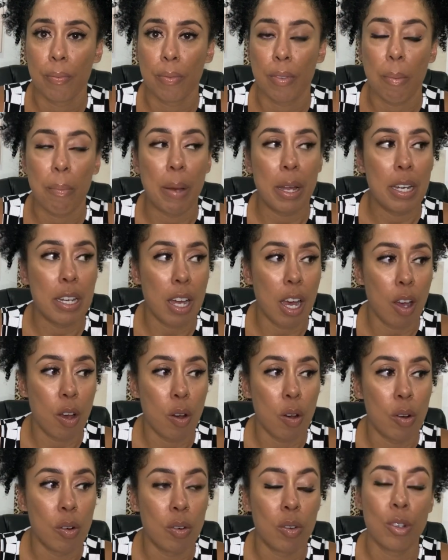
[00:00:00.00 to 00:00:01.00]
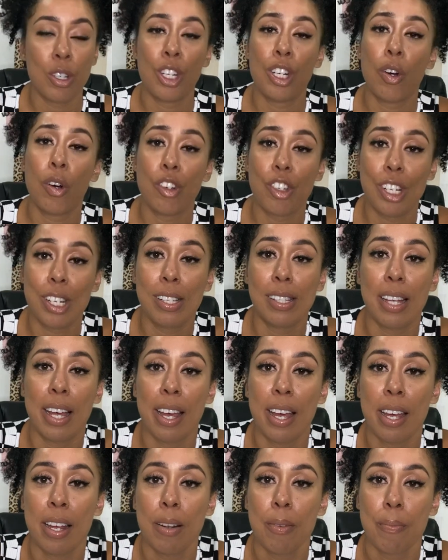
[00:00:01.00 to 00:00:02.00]
But no, you know what she
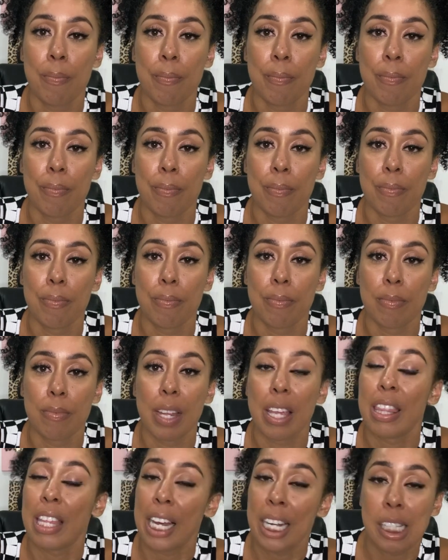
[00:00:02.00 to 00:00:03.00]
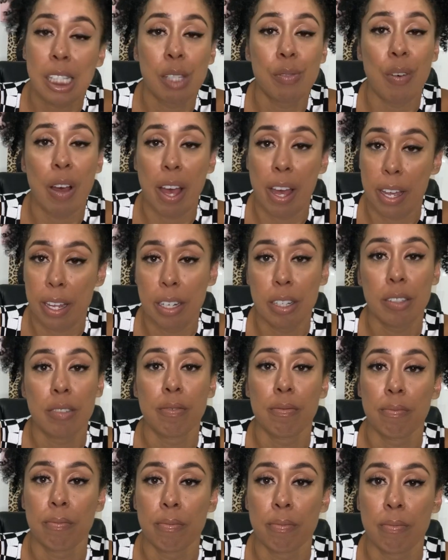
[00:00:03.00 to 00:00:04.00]
said? That's fine.
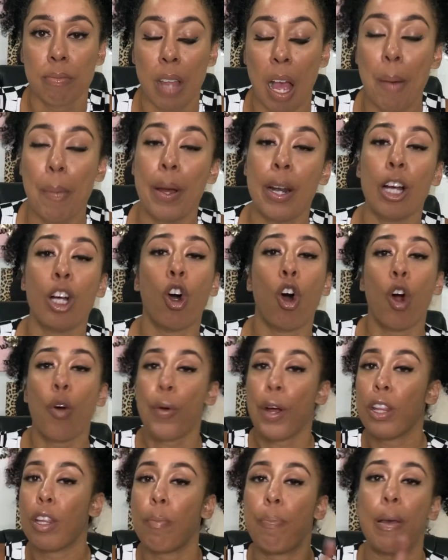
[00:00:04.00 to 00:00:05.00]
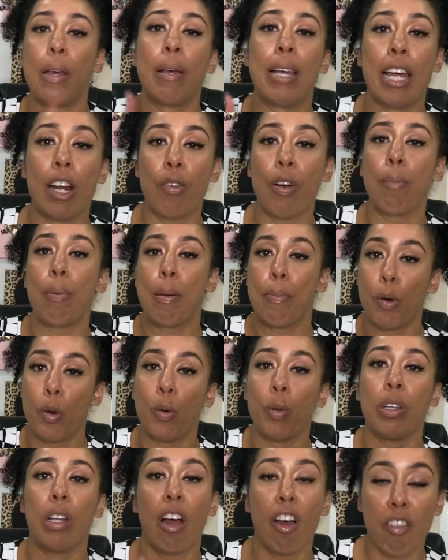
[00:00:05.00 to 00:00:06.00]
I'm going to go around the, get around people who
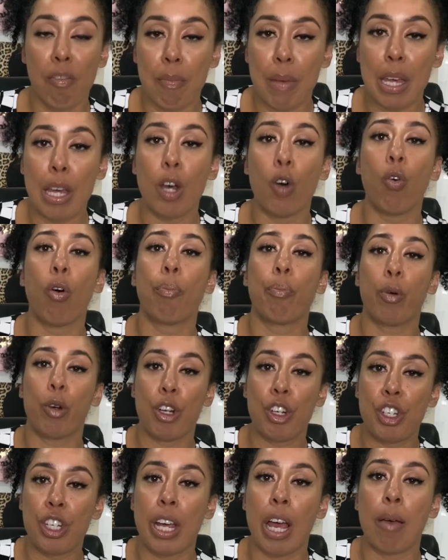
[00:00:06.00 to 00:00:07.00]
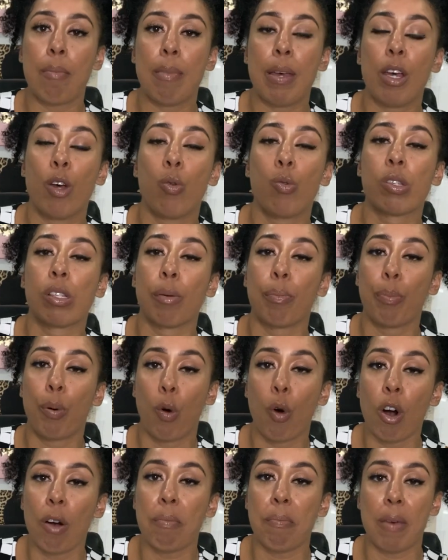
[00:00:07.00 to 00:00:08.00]
love me, who appreciate me, who
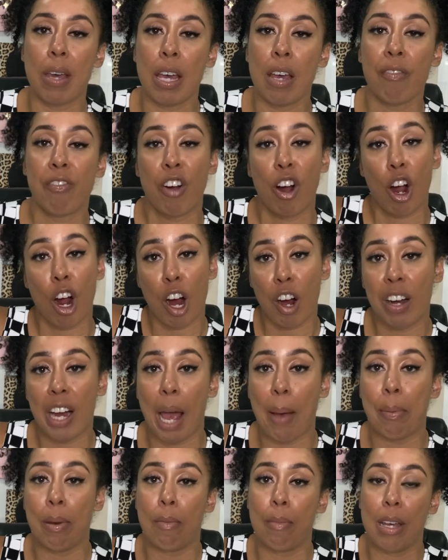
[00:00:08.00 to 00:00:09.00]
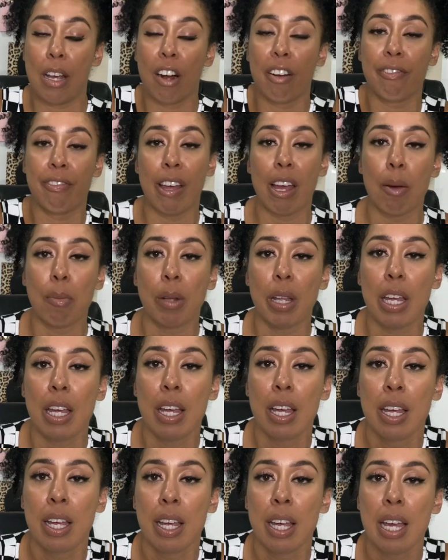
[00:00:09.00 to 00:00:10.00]
support me for her having to be her family.
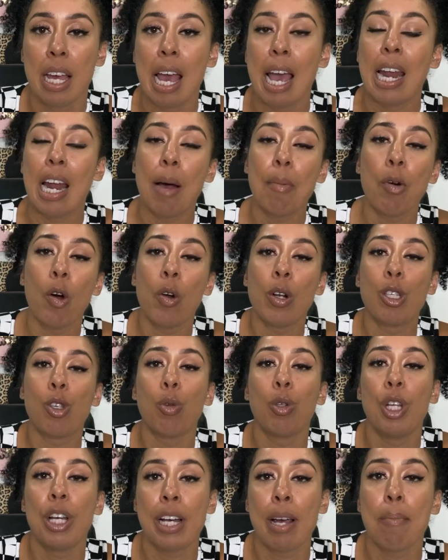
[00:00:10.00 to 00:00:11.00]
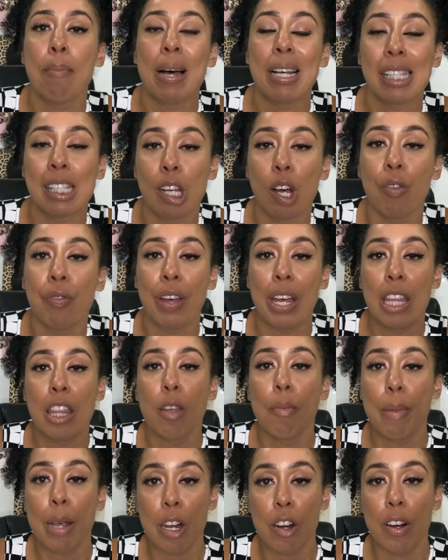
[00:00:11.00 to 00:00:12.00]
And I'm going to look myself in the
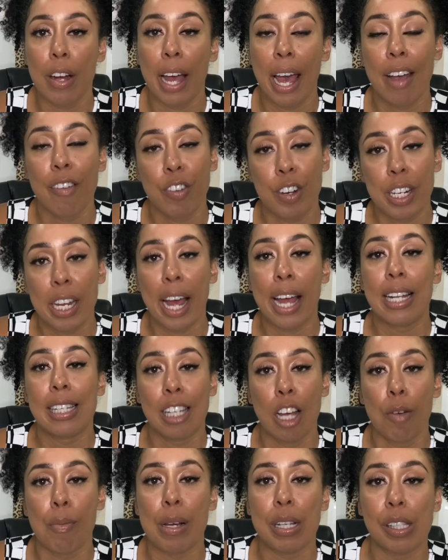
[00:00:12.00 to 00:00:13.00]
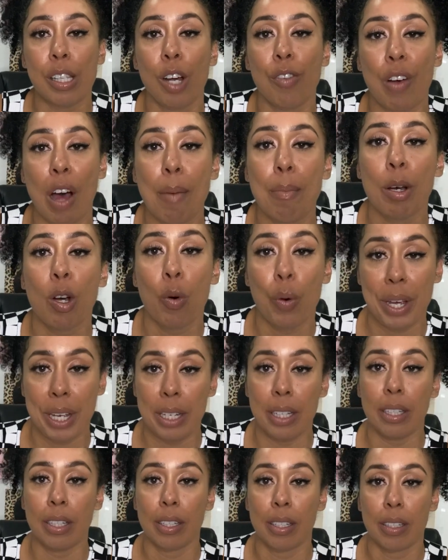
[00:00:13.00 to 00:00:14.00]
mirror every day and tell myself I'm a
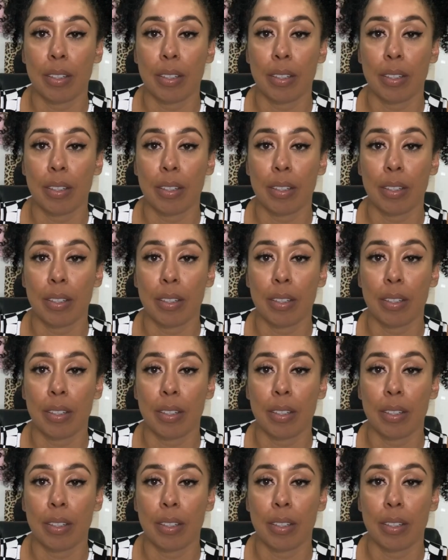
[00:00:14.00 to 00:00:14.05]
queen.